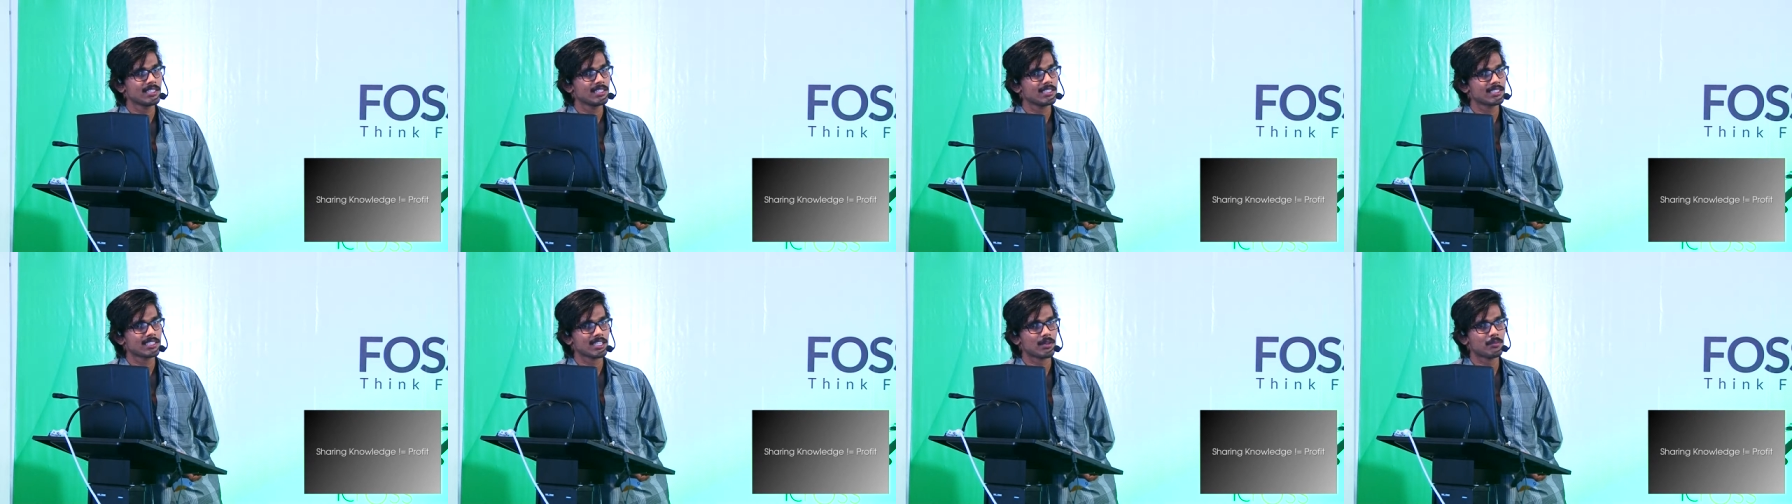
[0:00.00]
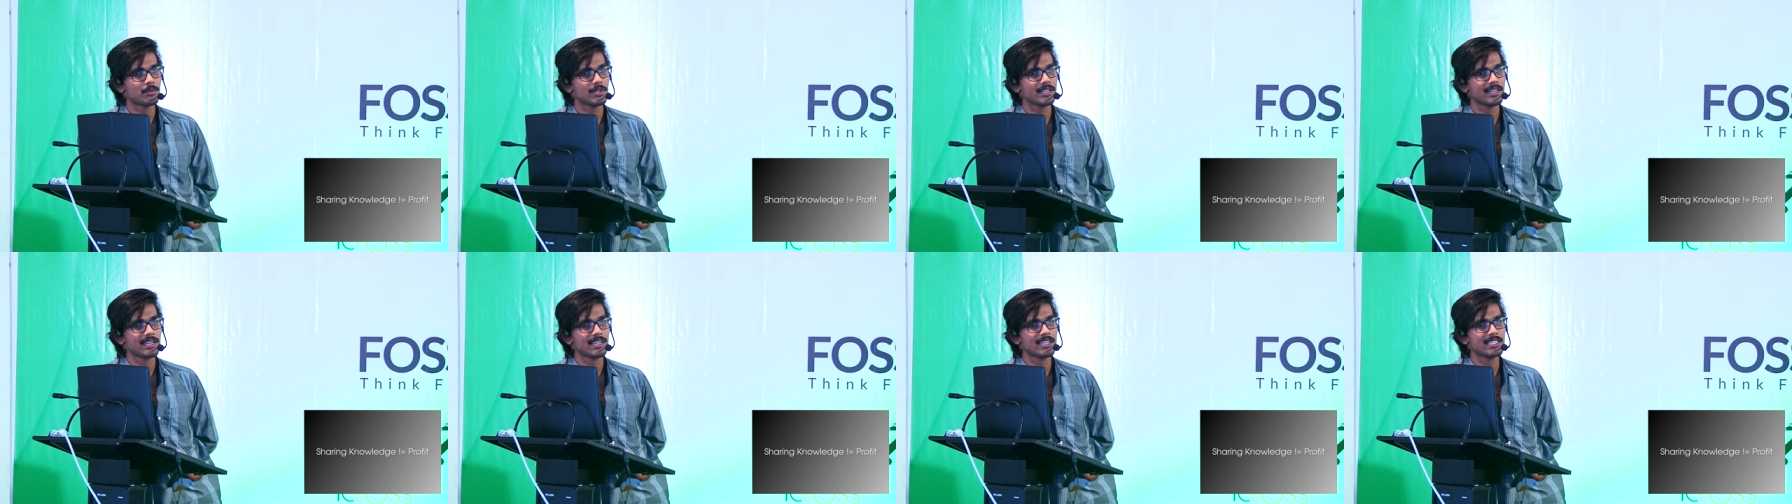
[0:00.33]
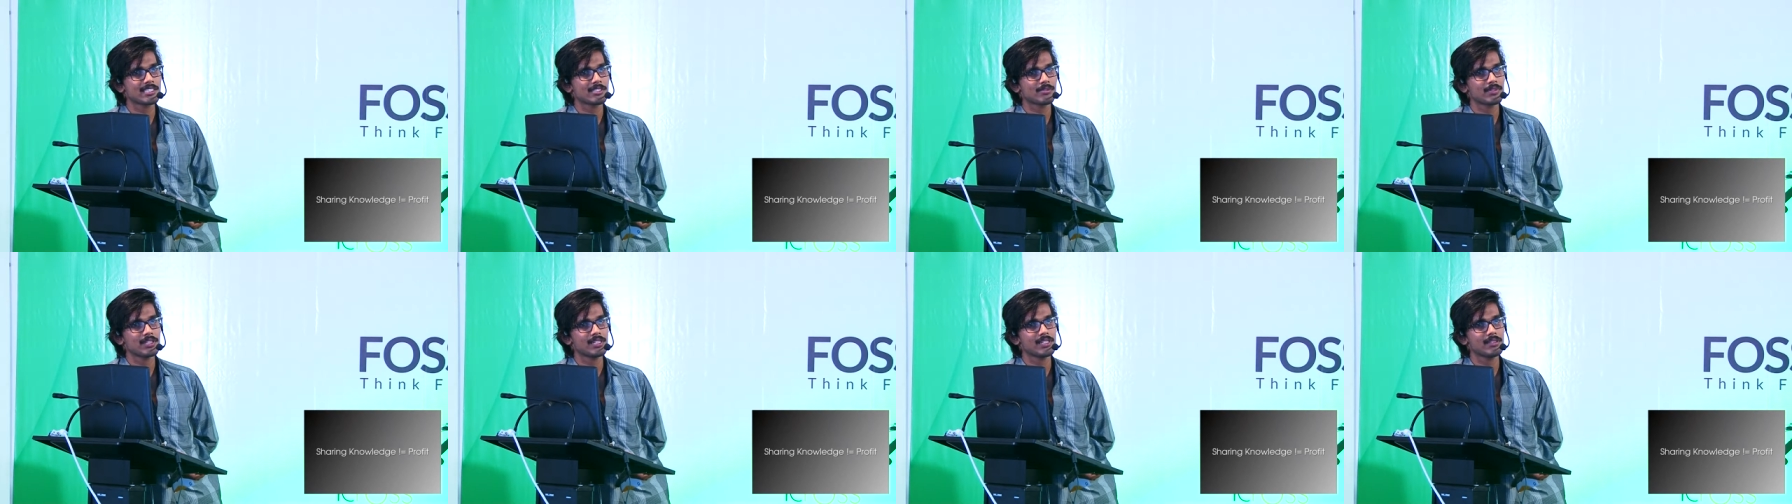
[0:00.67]
somebody
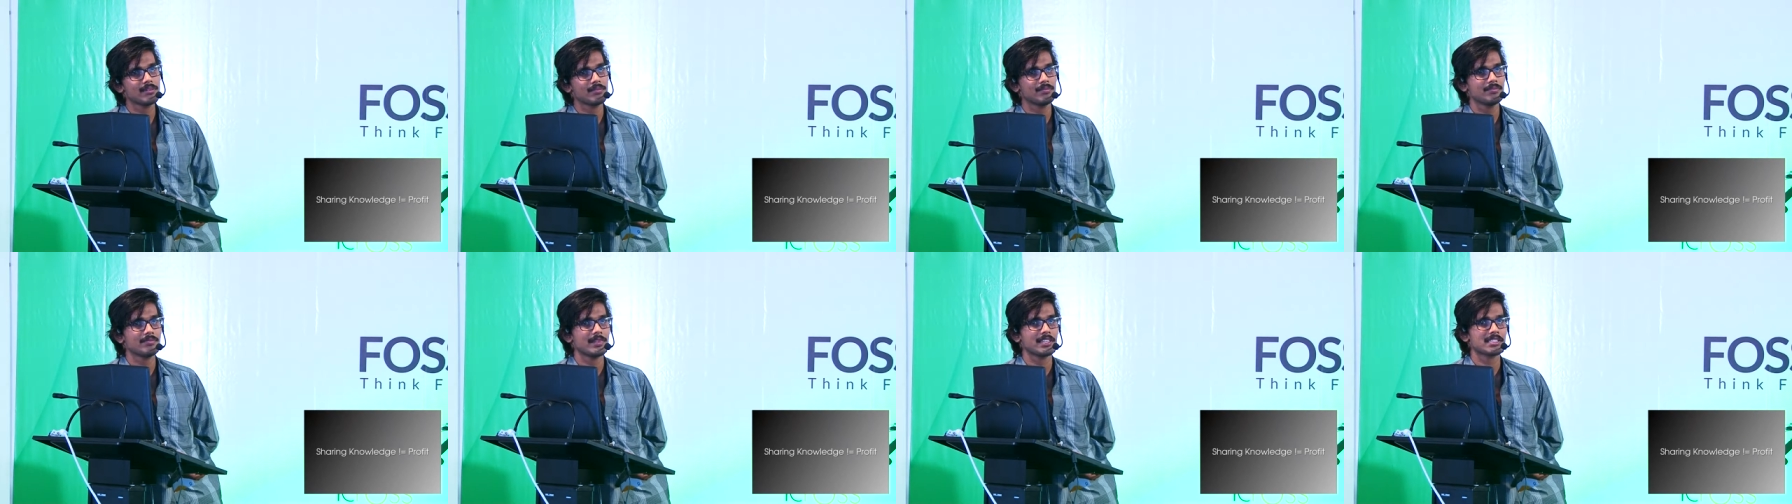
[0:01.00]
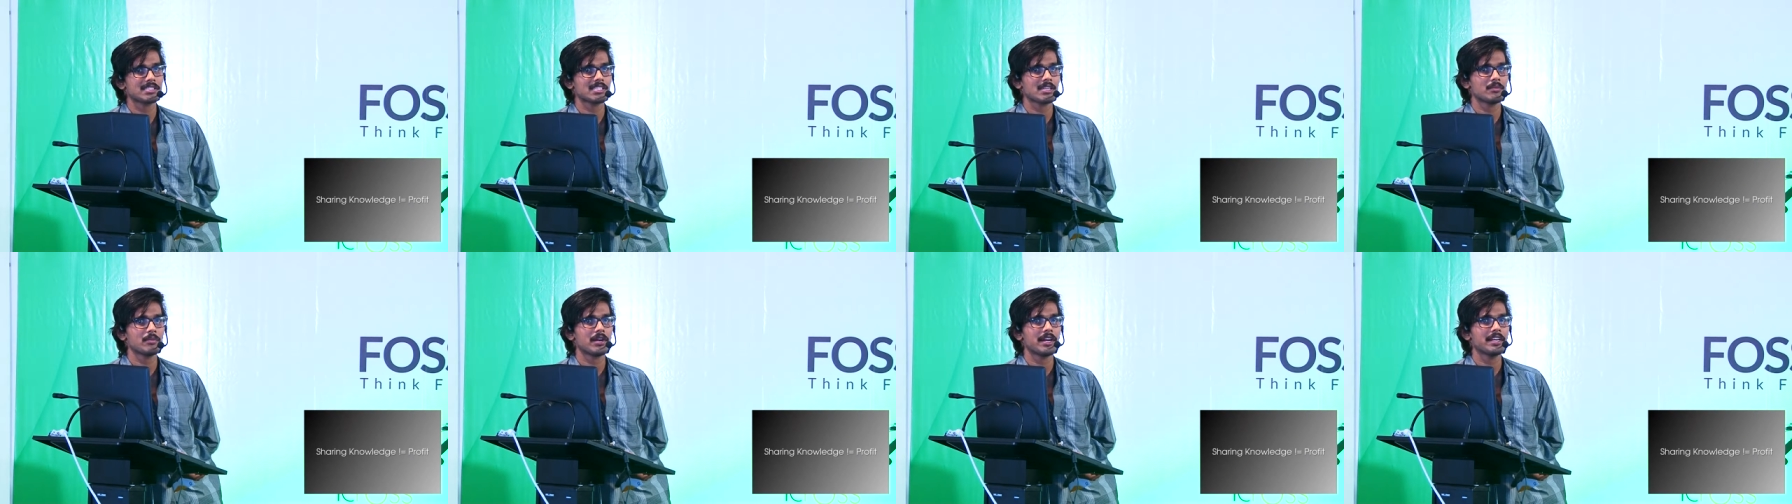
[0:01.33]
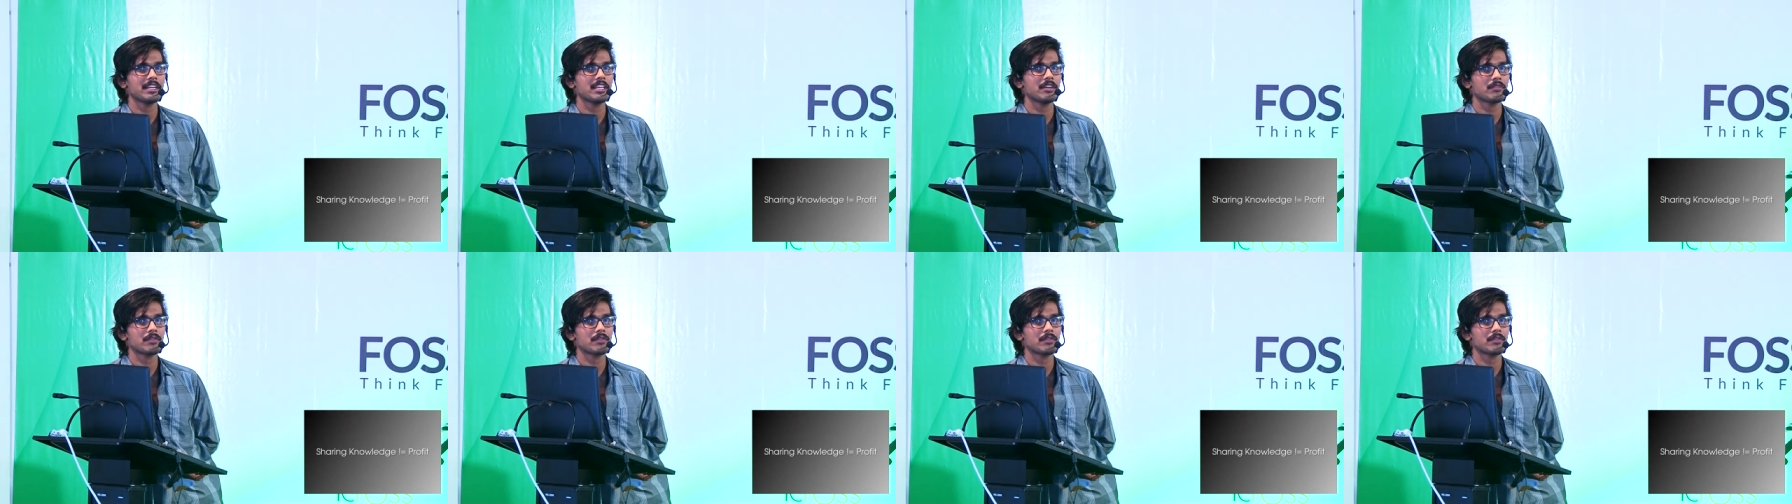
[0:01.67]
else will make some idea